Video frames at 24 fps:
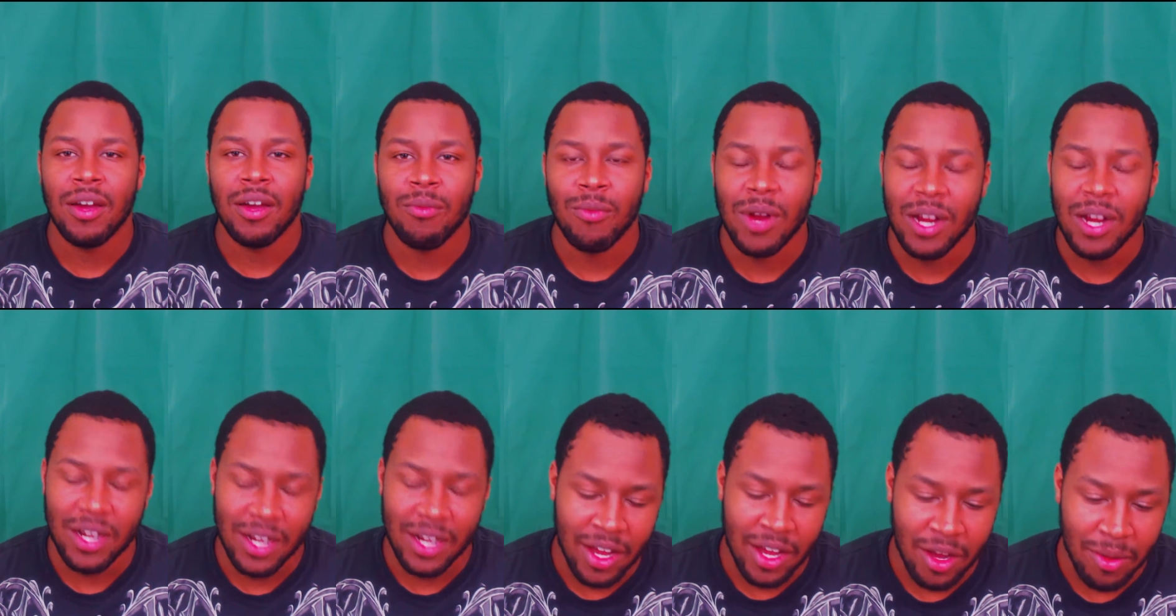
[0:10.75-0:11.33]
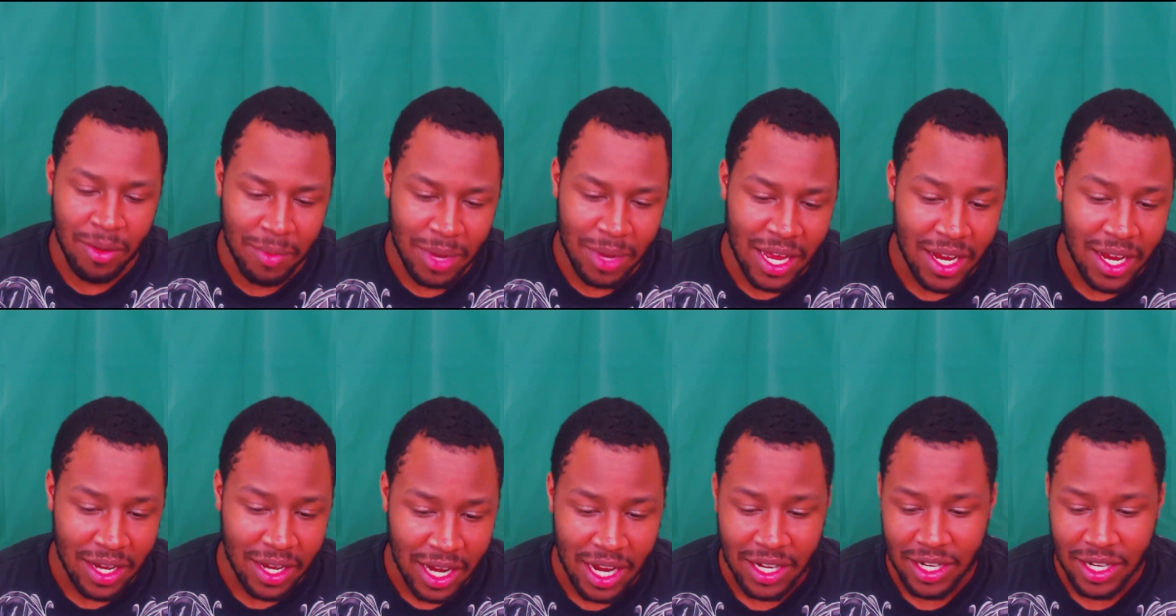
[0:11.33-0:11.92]
Right now, I'm at
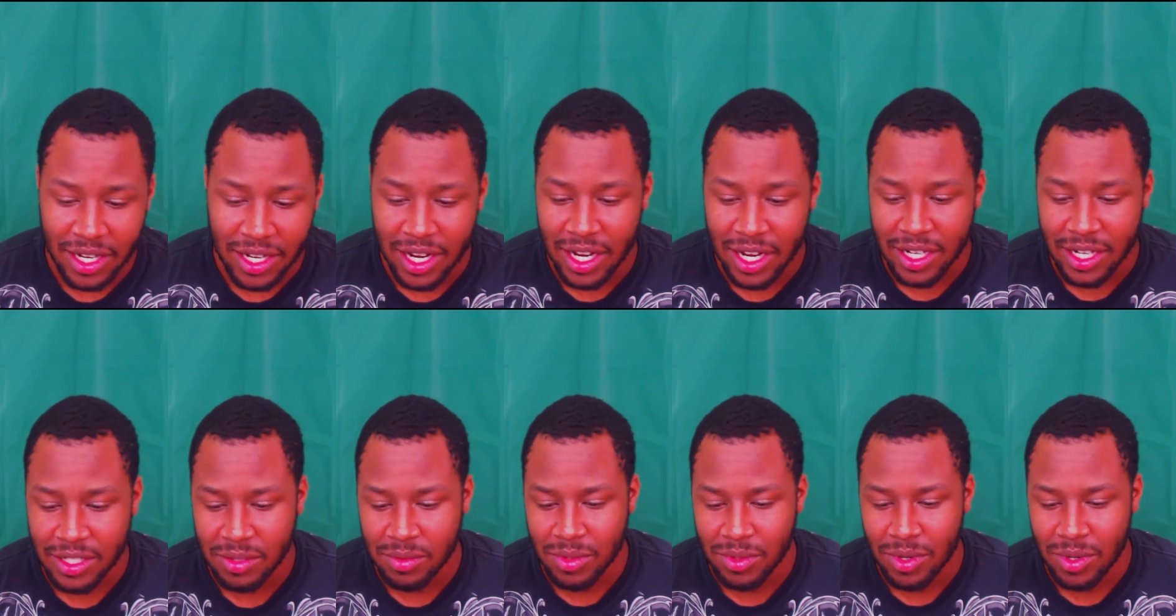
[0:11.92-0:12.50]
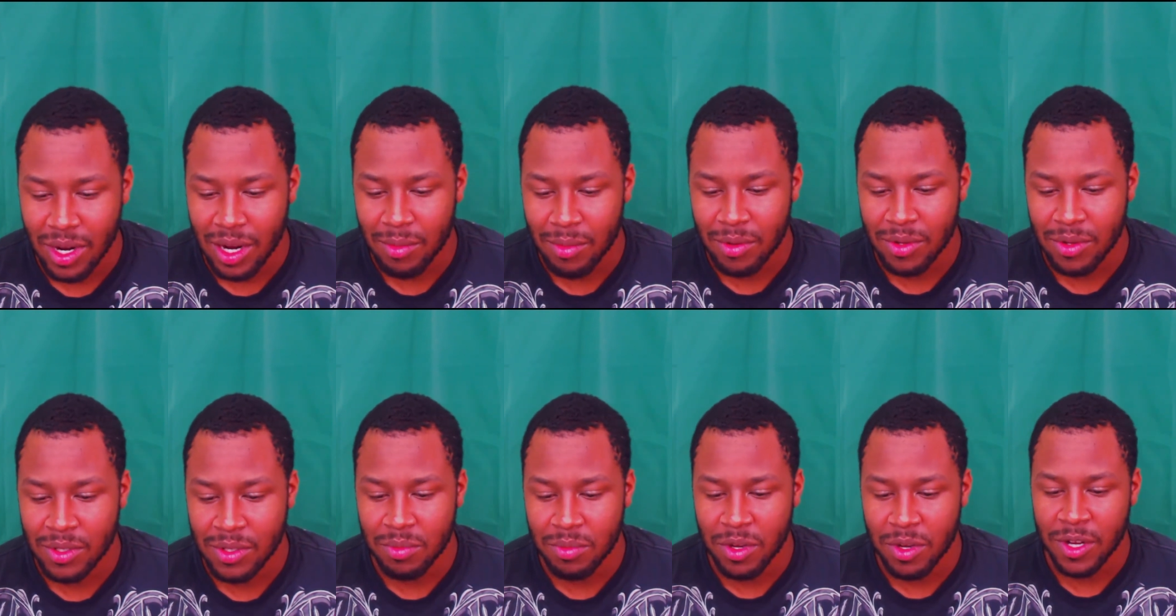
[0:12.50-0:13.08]
99
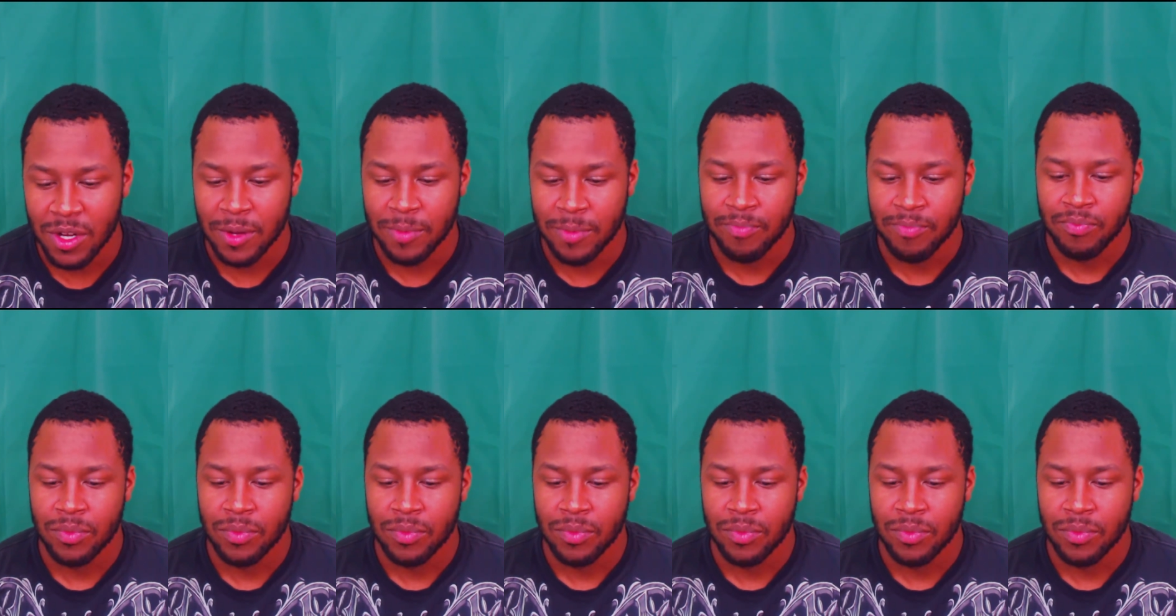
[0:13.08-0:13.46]
subscribers, but